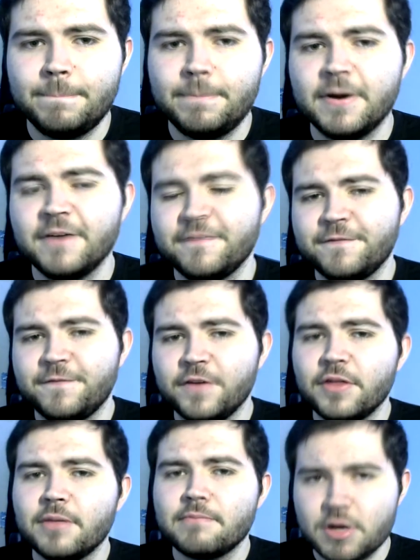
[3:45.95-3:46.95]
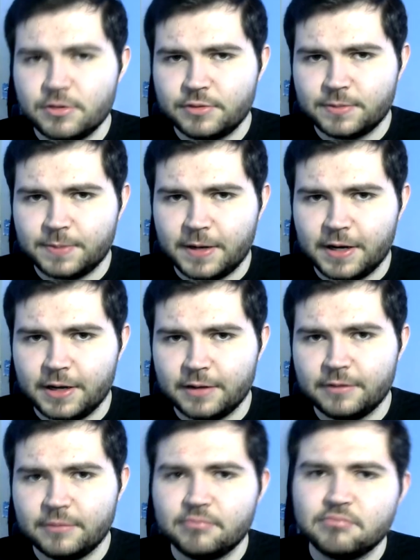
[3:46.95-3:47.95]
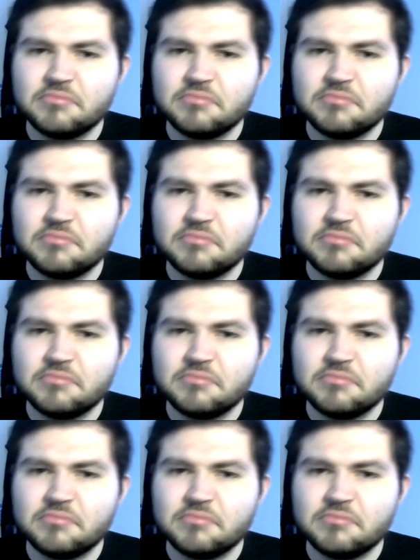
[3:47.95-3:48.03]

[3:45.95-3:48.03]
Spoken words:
but for the most part,